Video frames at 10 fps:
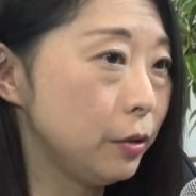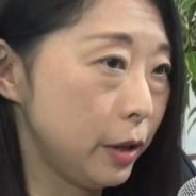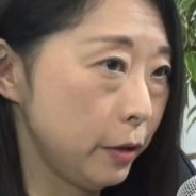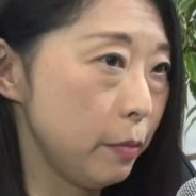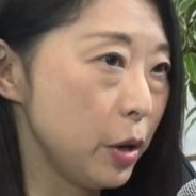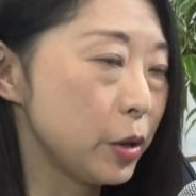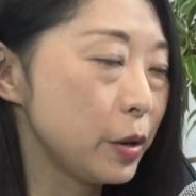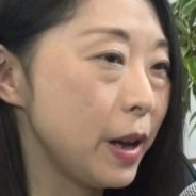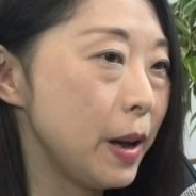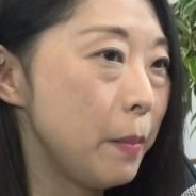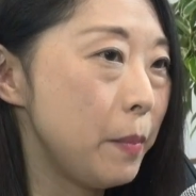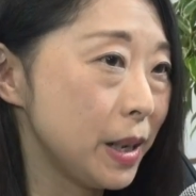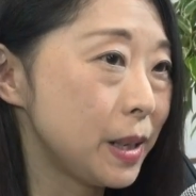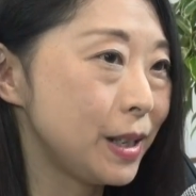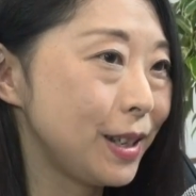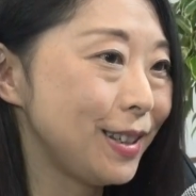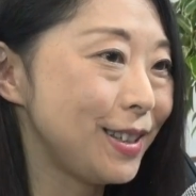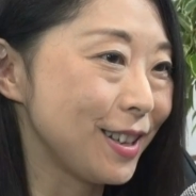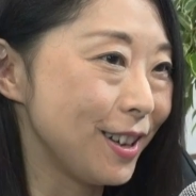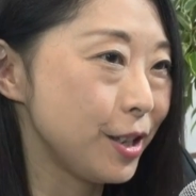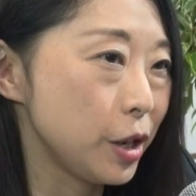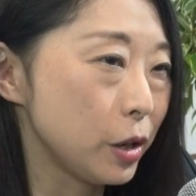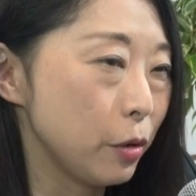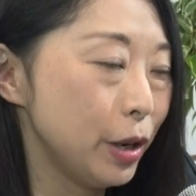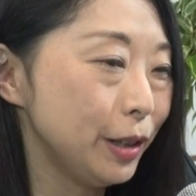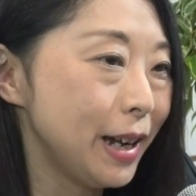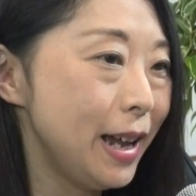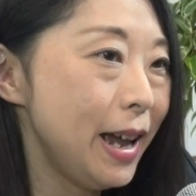one of the most best technologies in the world.